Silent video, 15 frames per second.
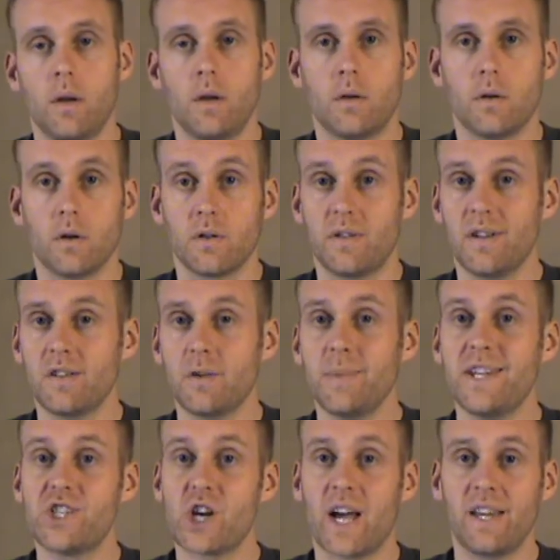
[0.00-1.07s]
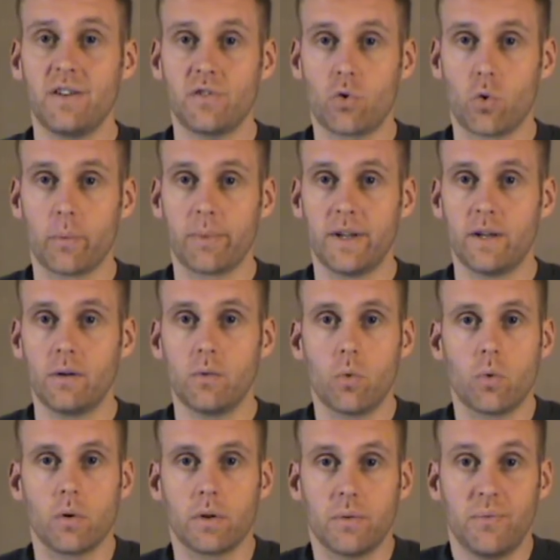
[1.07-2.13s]
Turn 6 will be Giant Scorpion,
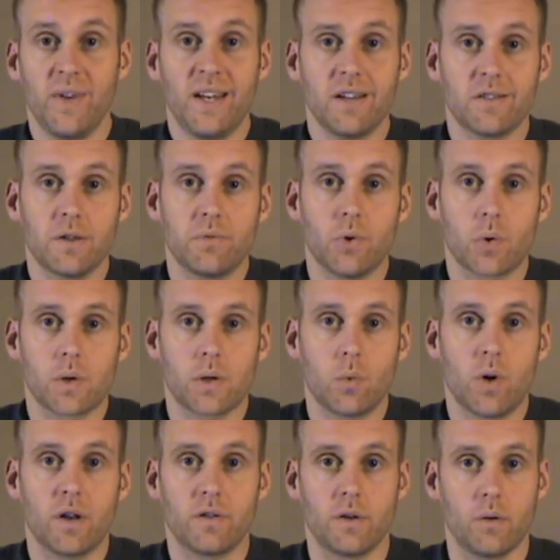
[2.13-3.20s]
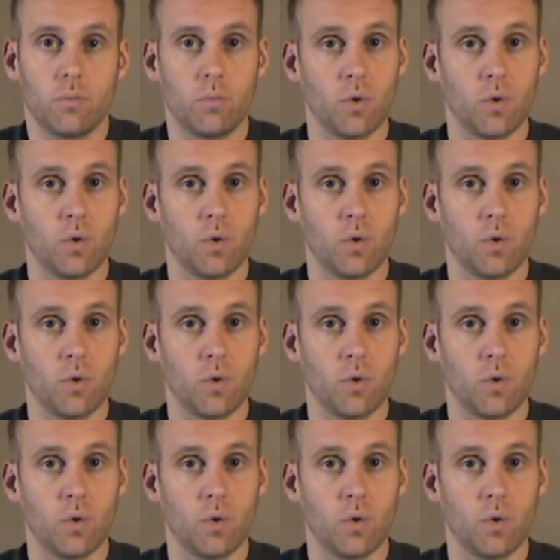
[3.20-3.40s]
or the Phoenix if you really want to.